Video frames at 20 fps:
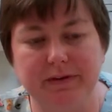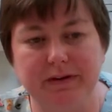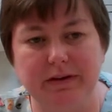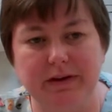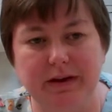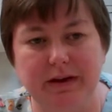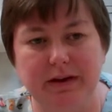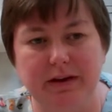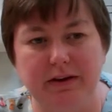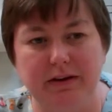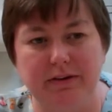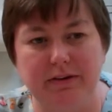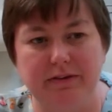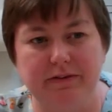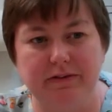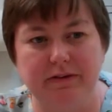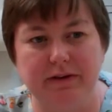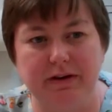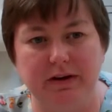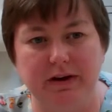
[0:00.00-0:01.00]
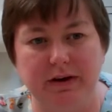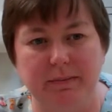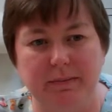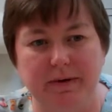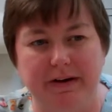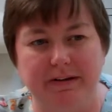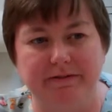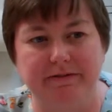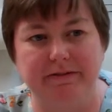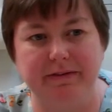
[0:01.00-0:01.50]
is
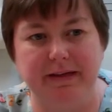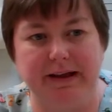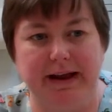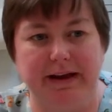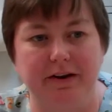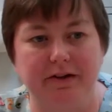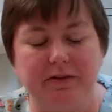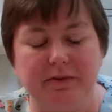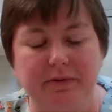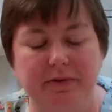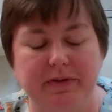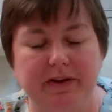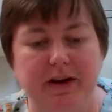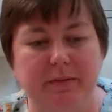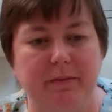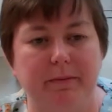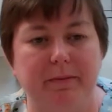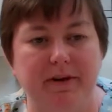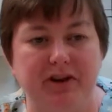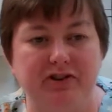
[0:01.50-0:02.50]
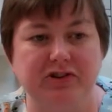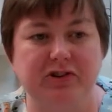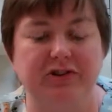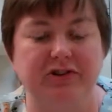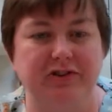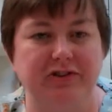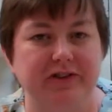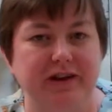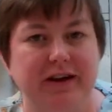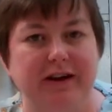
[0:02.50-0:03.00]
I've had to do it with a couple patients,
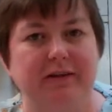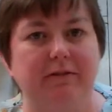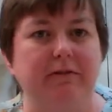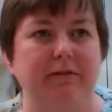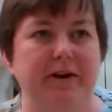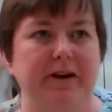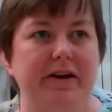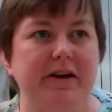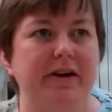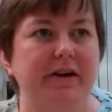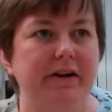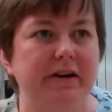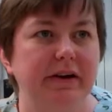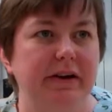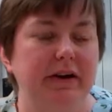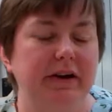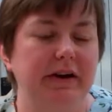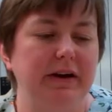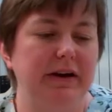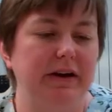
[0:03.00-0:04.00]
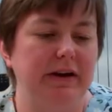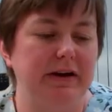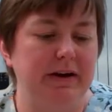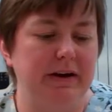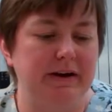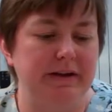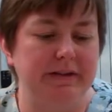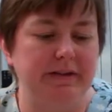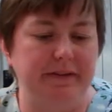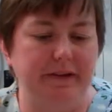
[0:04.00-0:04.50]
just kind of rig
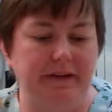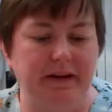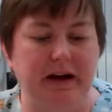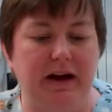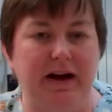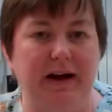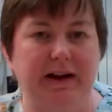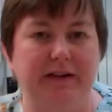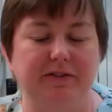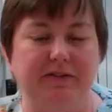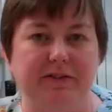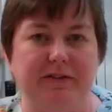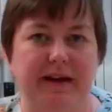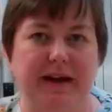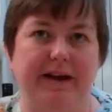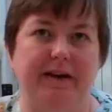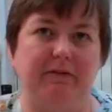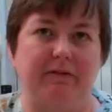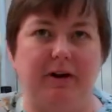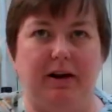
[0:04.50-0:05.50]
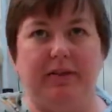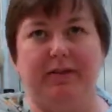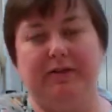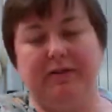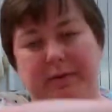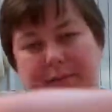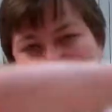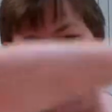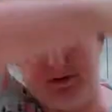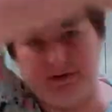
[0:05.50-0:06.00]
the line so that it runs
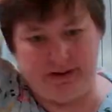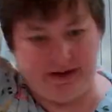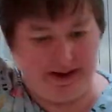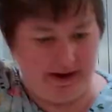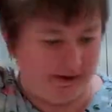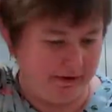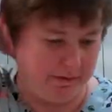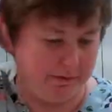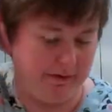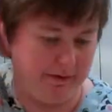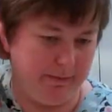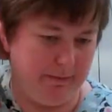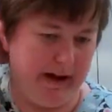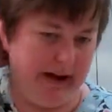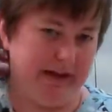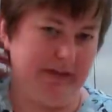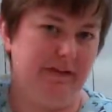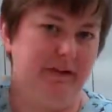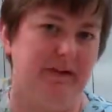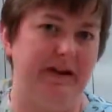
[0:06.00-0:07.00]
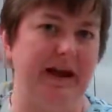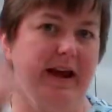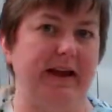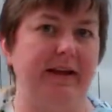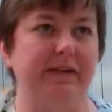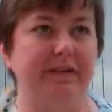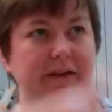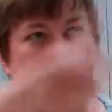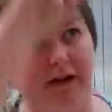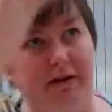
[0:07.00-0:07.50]
up their leg, up to the back of their
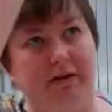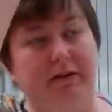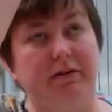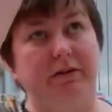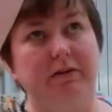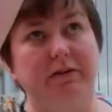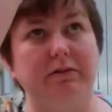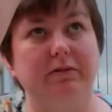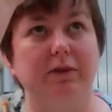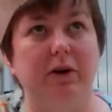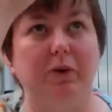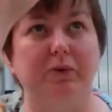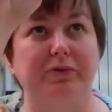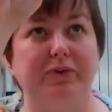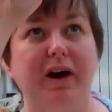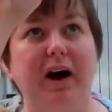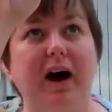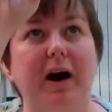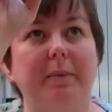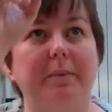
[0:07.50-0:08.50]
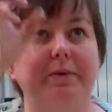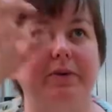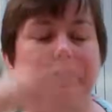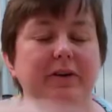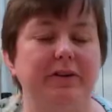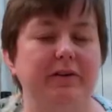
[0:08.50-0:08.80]
neck, and then goes up.